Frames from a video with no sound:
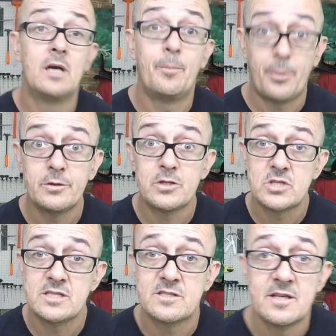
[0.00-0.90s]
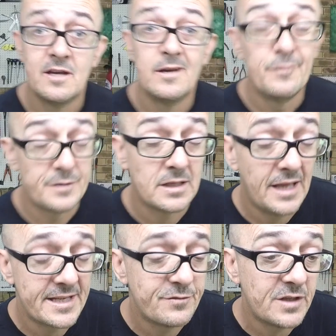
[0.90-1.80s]
Apologies for the
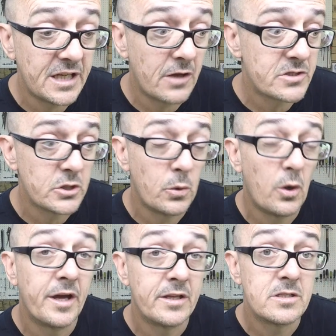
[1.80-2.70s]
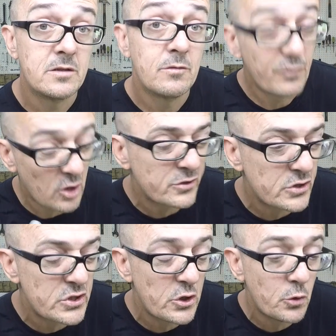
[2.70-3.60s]
last video too. I forgot to
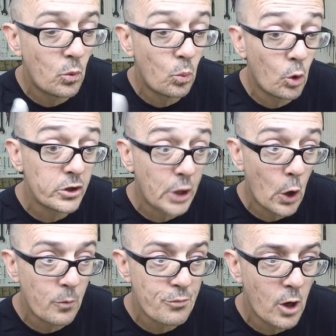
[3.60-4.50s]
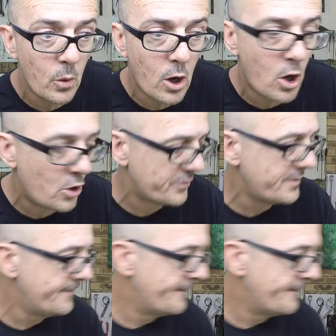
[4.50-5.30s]
turn one GoPro on,